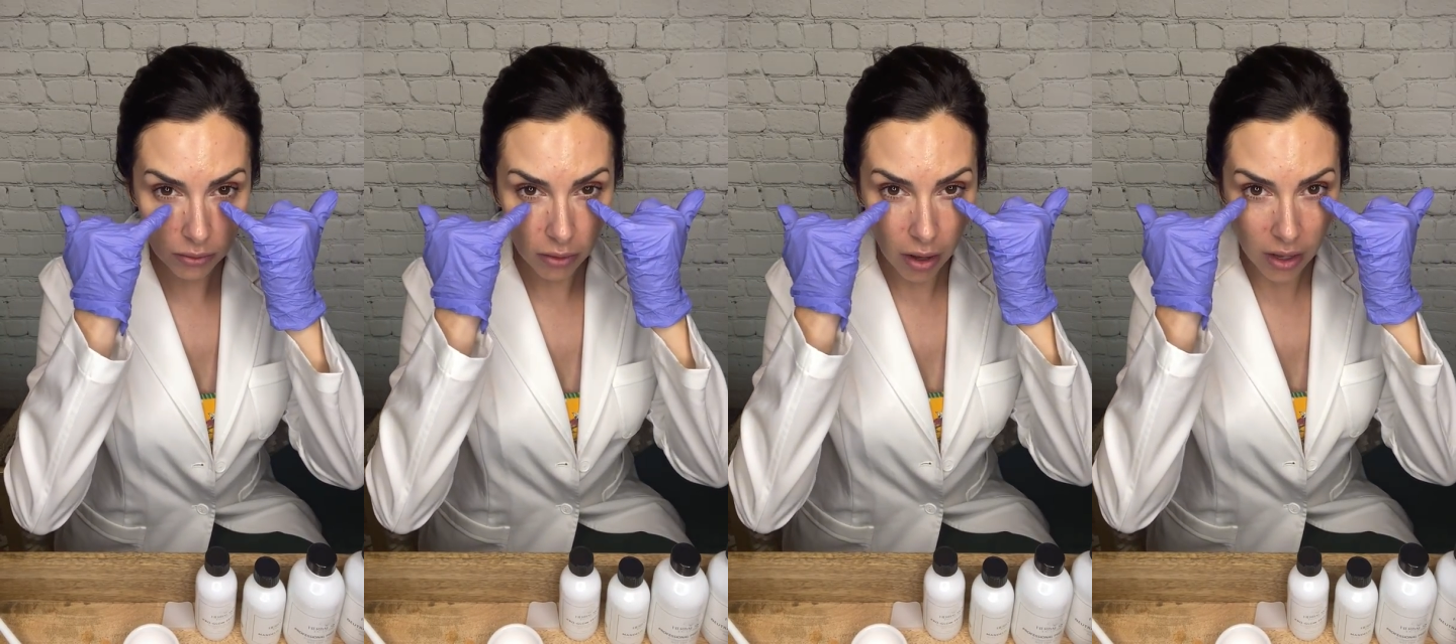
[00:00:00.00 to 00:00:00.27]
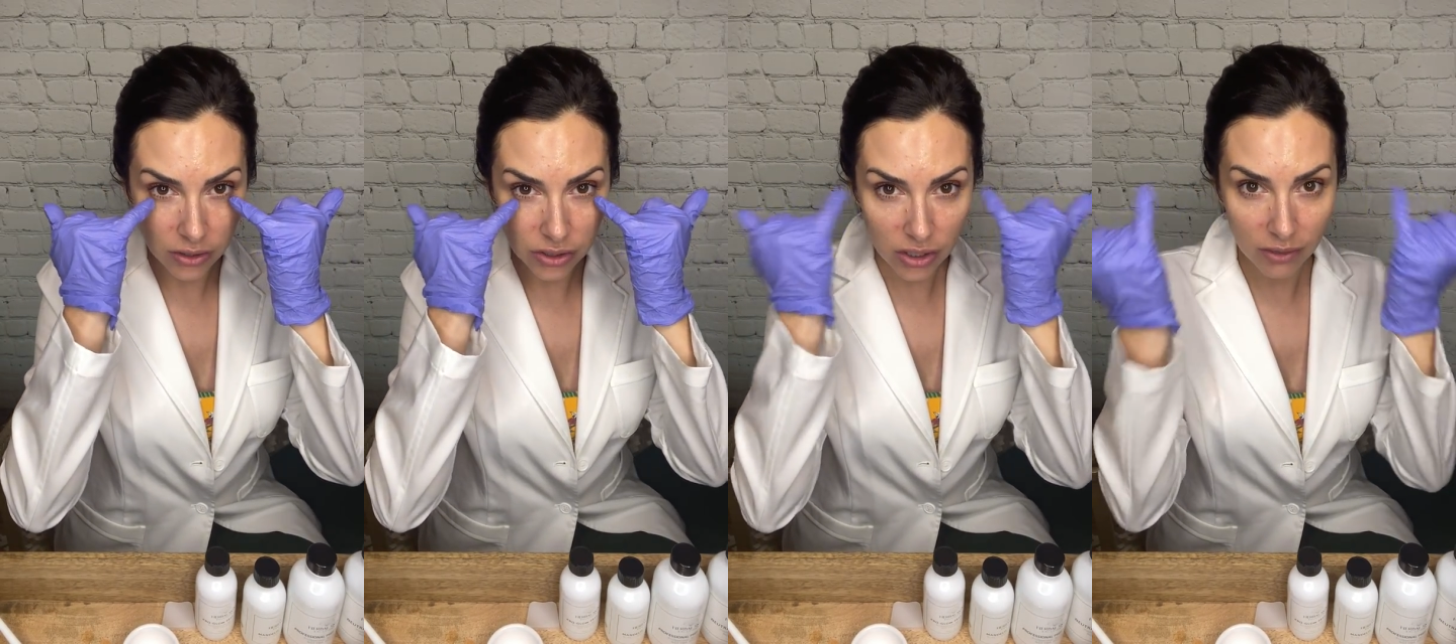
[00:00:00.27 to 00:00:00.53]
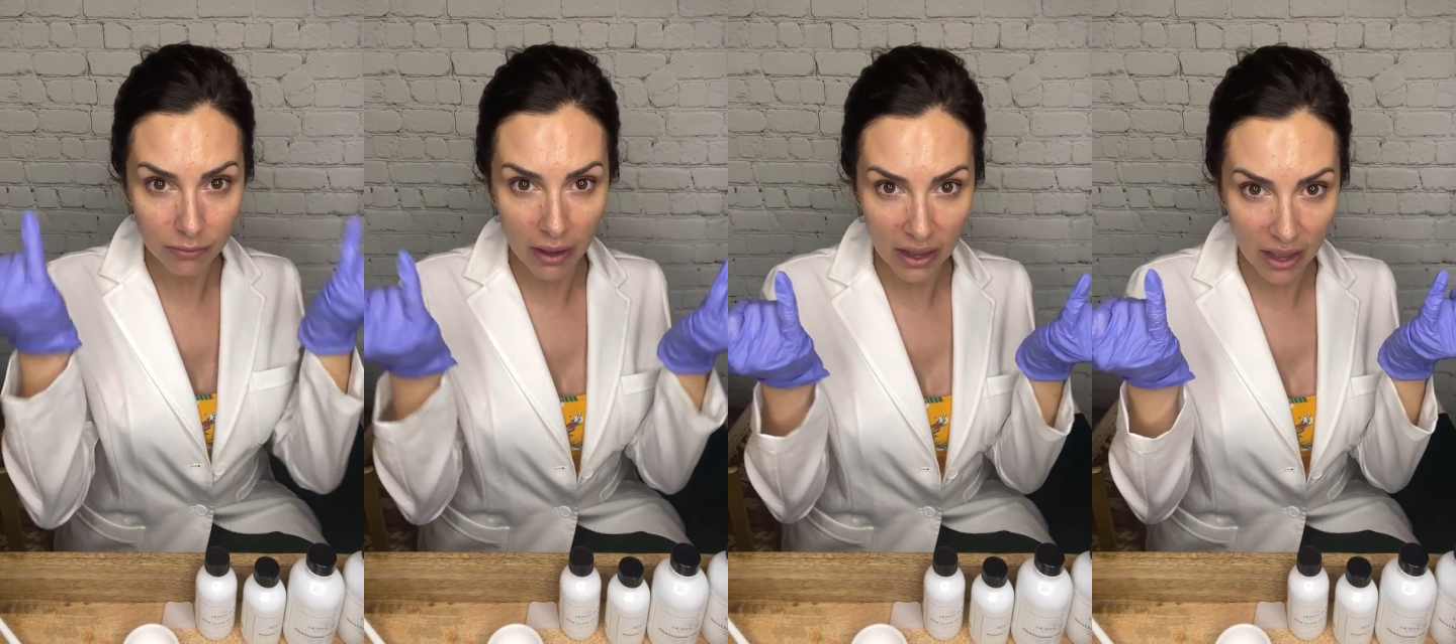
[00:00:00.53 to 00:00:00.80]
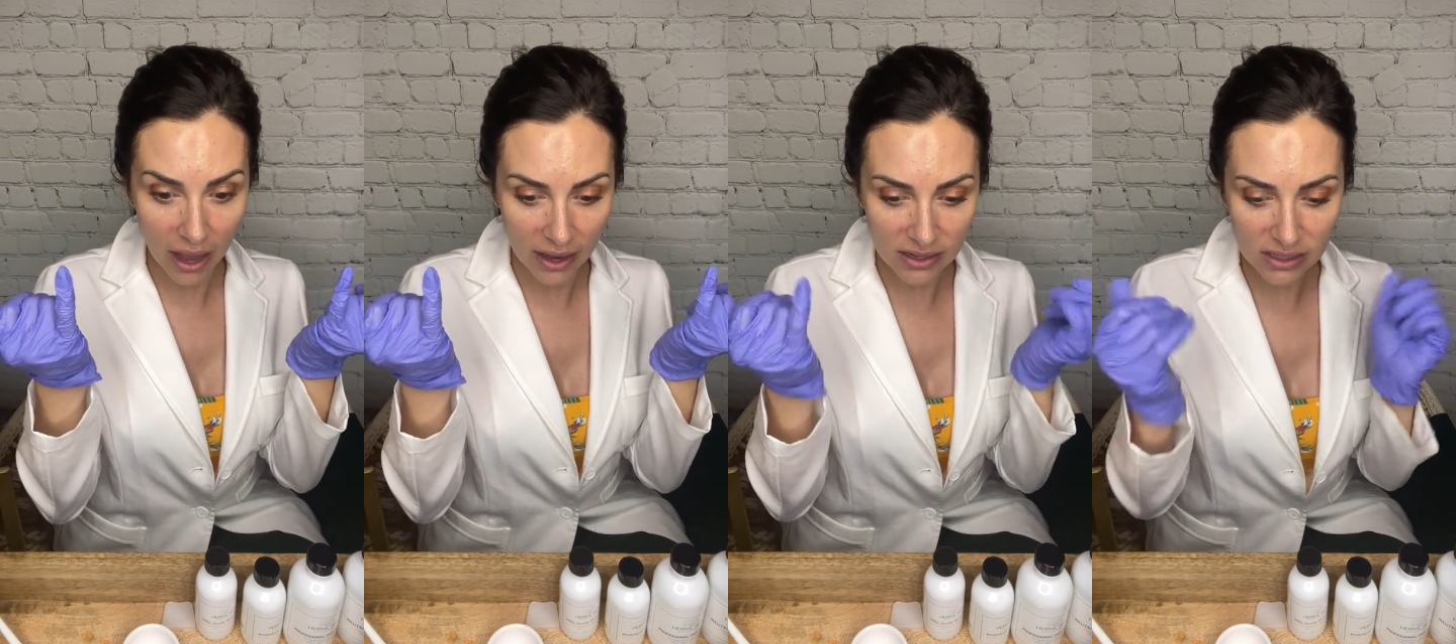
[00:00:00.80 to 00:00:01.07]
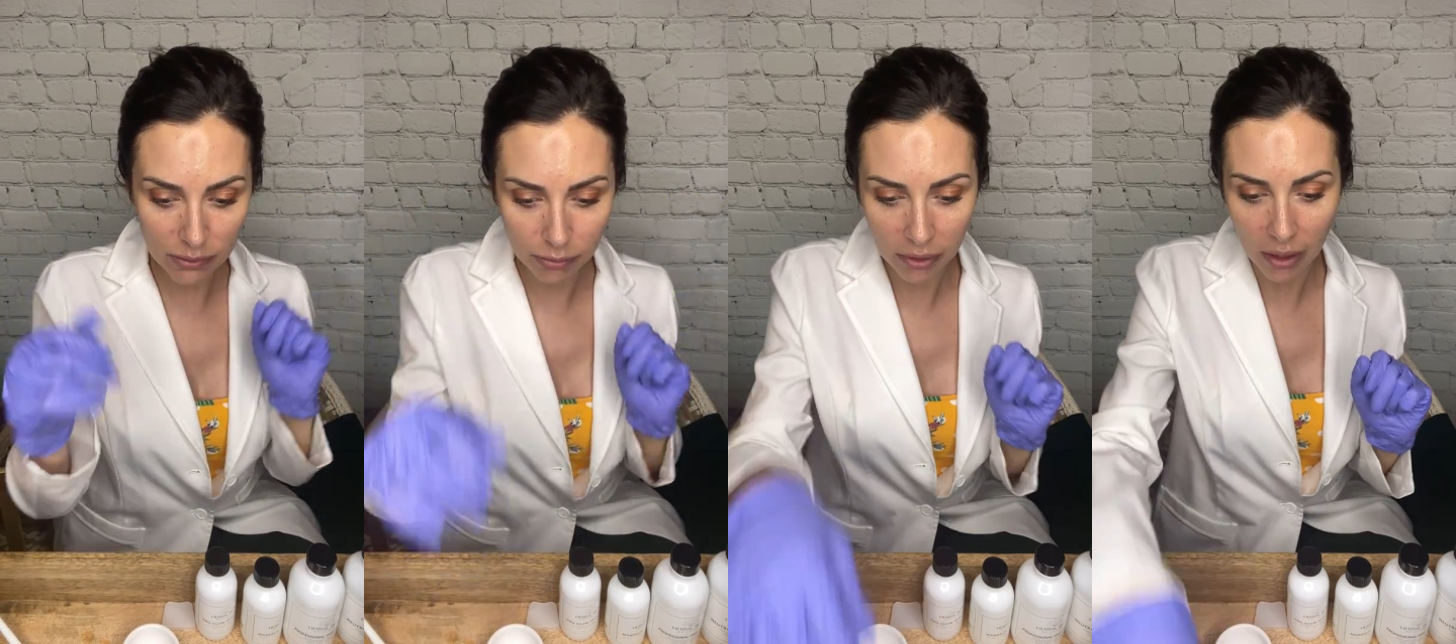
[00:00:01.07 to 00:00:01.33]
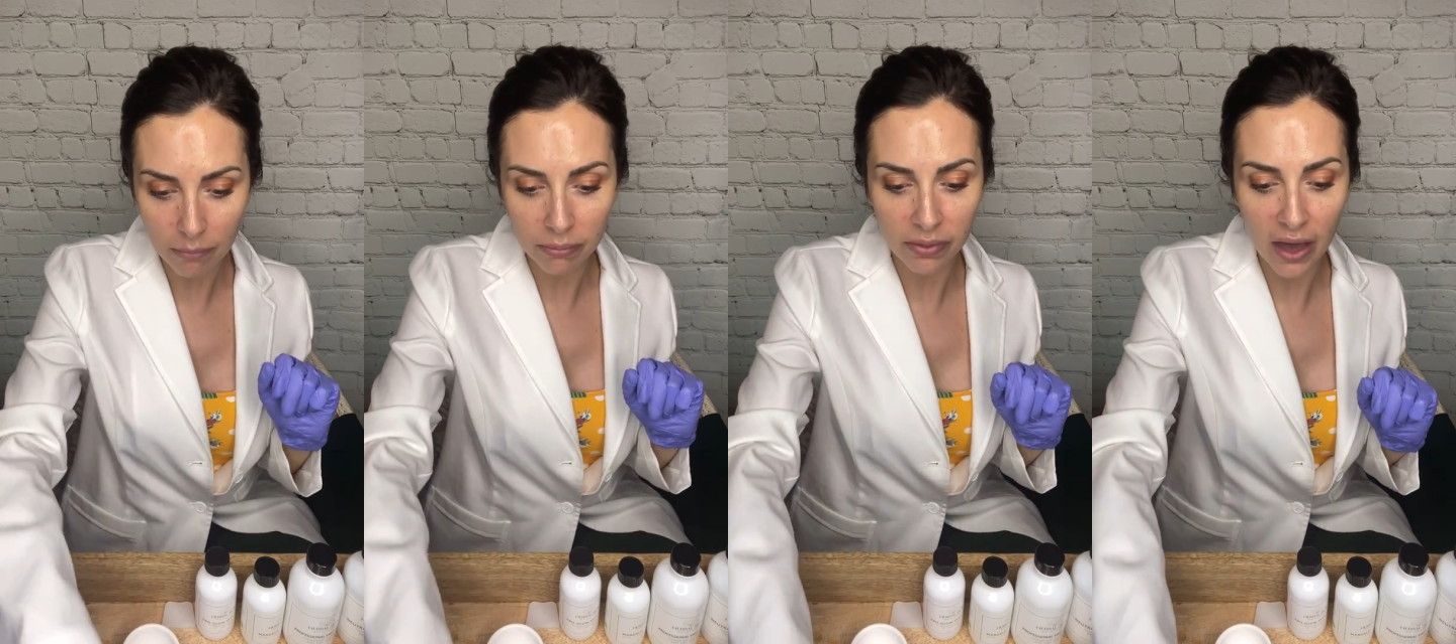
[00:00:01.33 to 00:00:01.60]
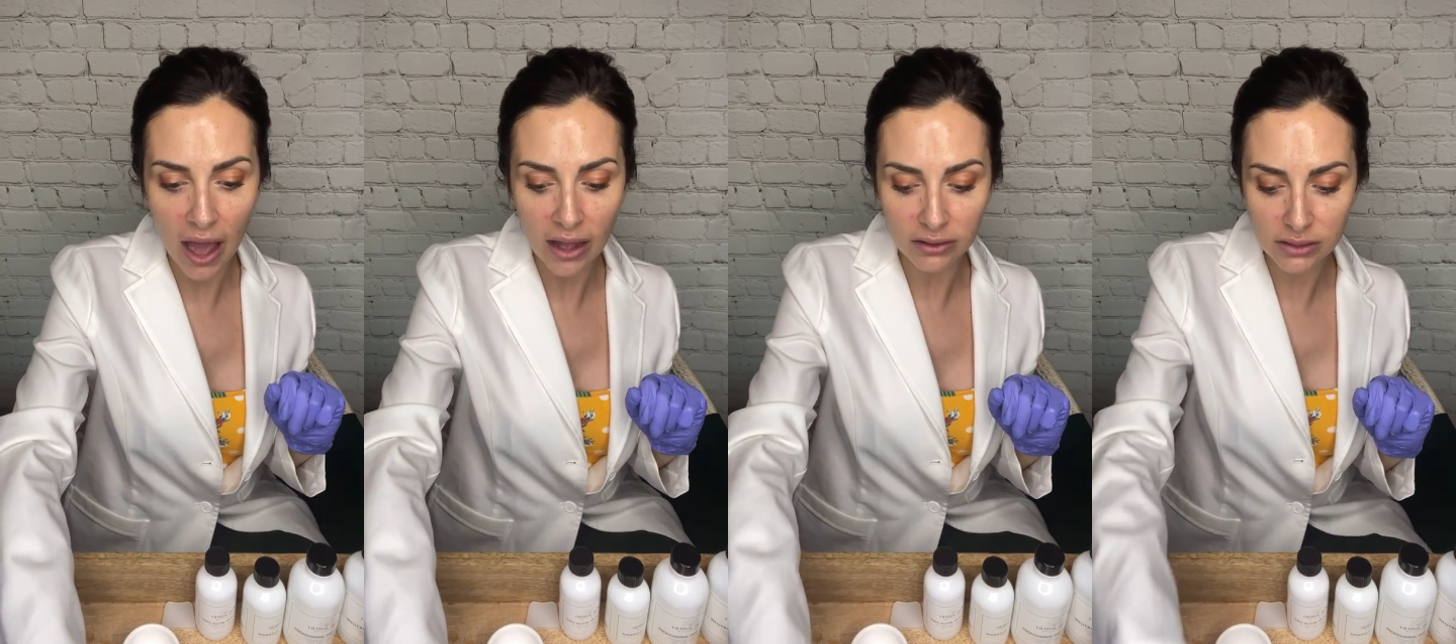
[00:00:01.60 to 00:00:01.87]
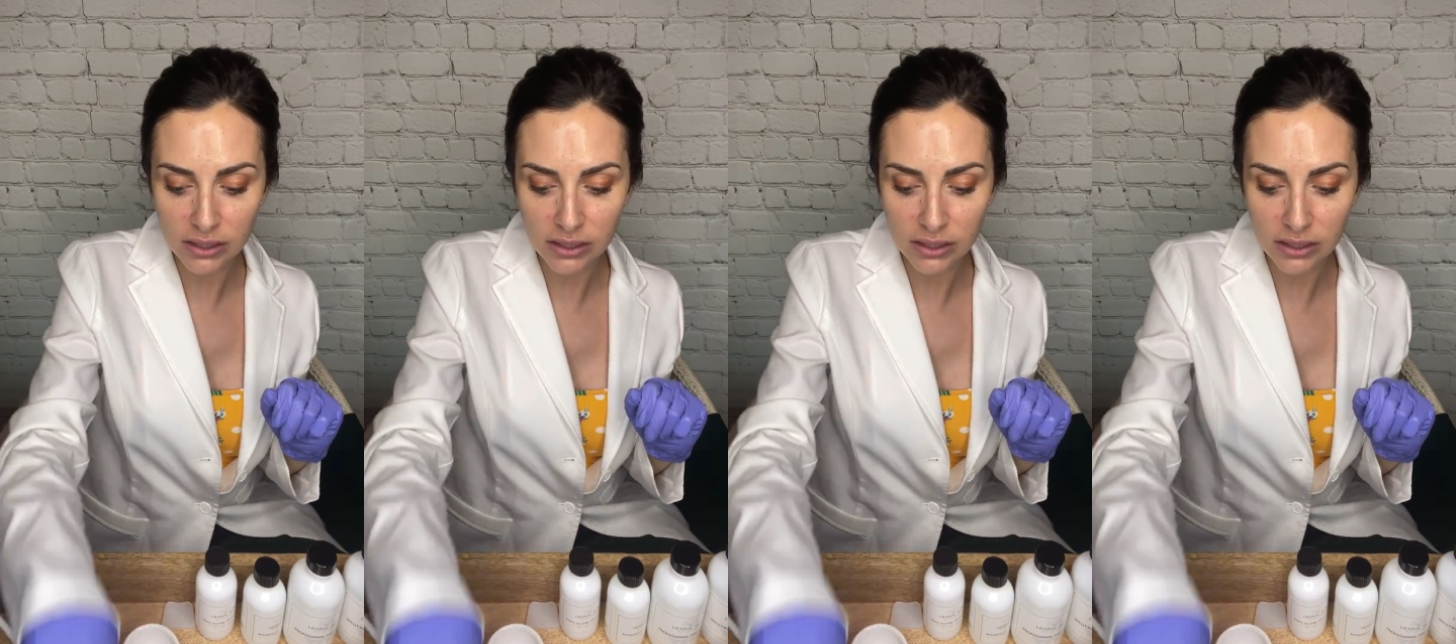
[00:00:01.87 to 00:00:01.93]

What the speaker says: under my eye to plump that.